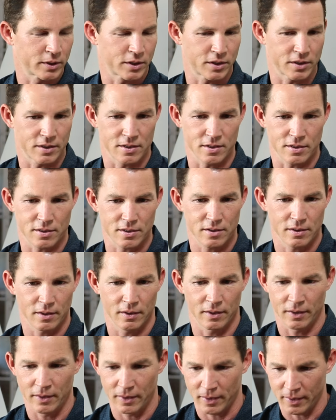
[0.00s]
which is
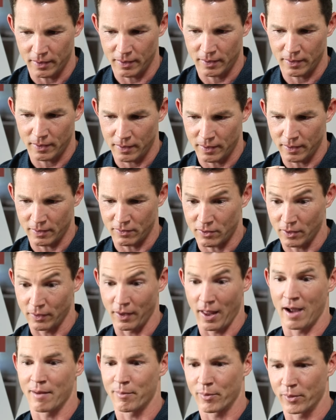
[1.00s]
it. It's
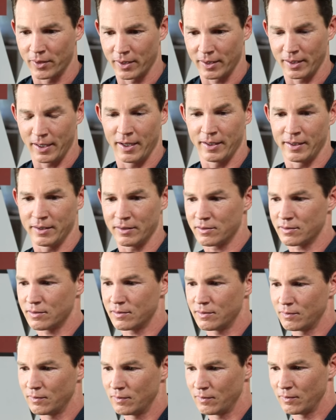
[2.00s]
elaborate and
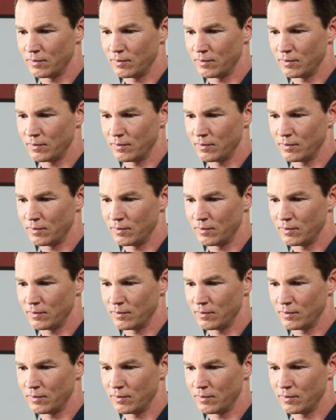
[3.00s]
it's,